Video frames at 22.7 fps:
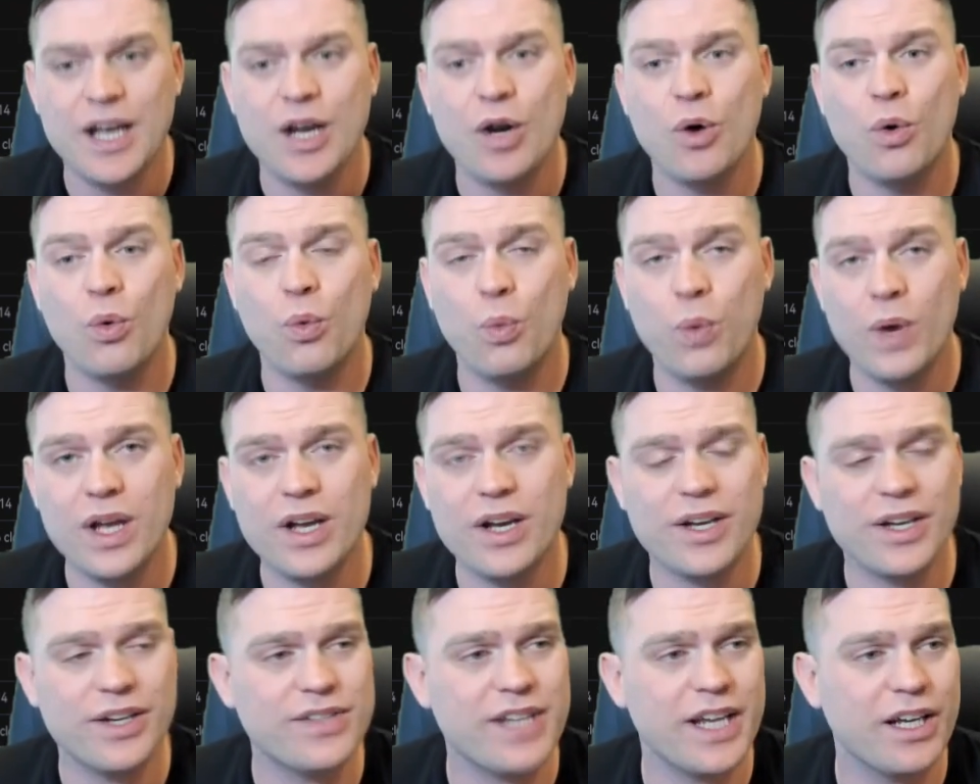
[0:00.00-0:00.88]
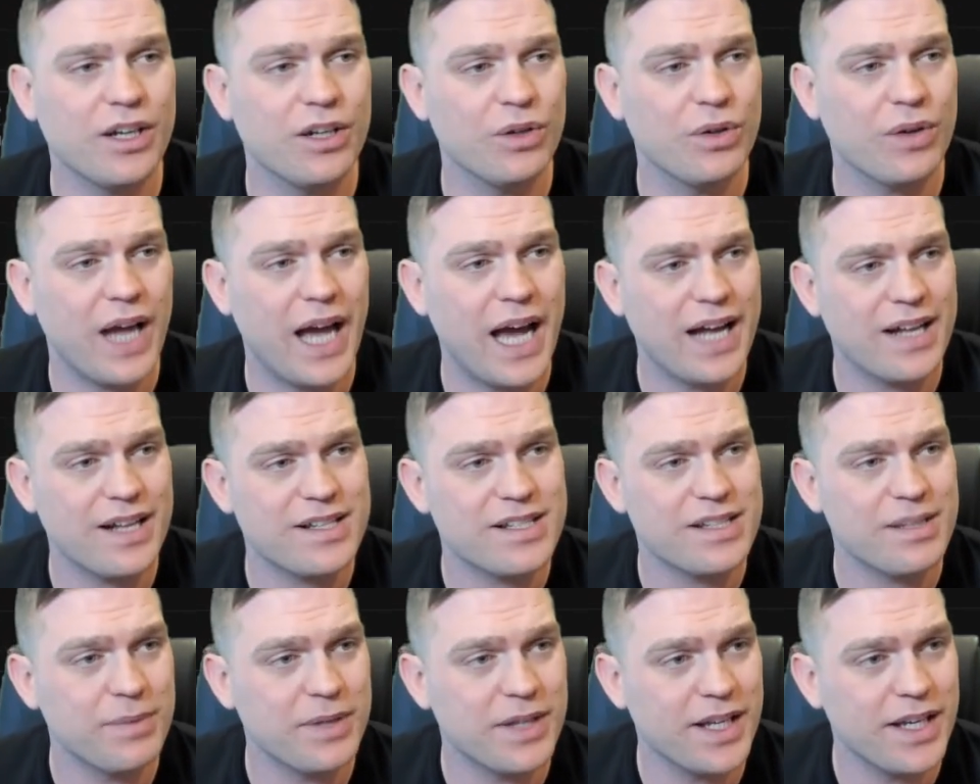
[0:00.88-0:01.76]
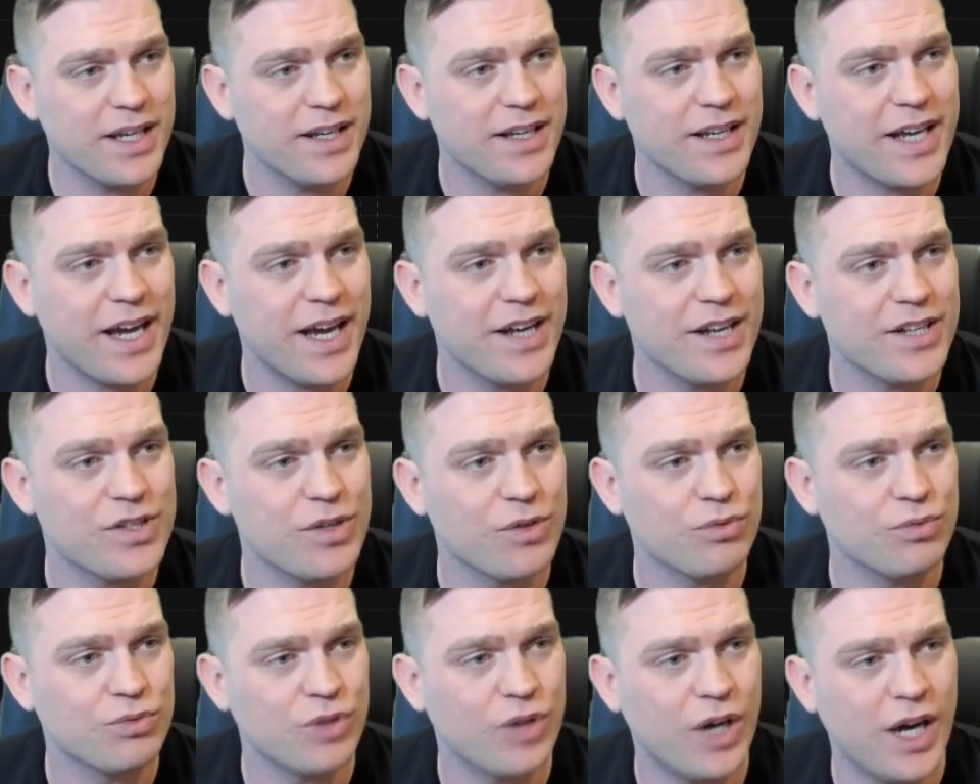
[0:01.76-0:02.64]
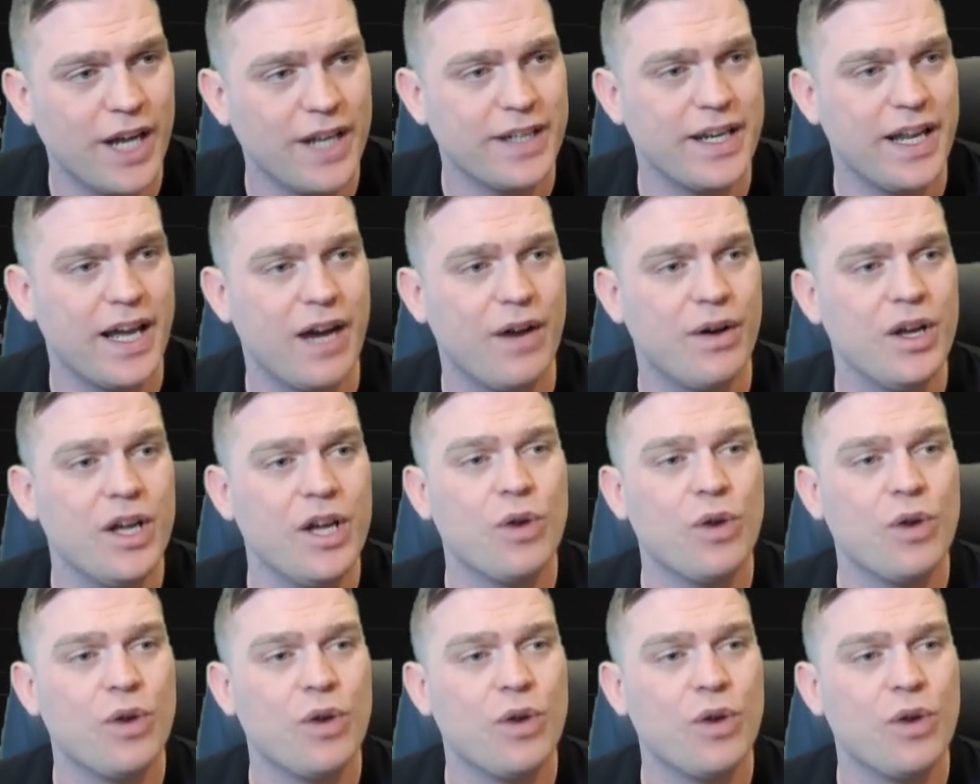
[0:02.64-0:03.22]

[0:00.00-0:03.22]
We are going to take a look at some of the indicators right now.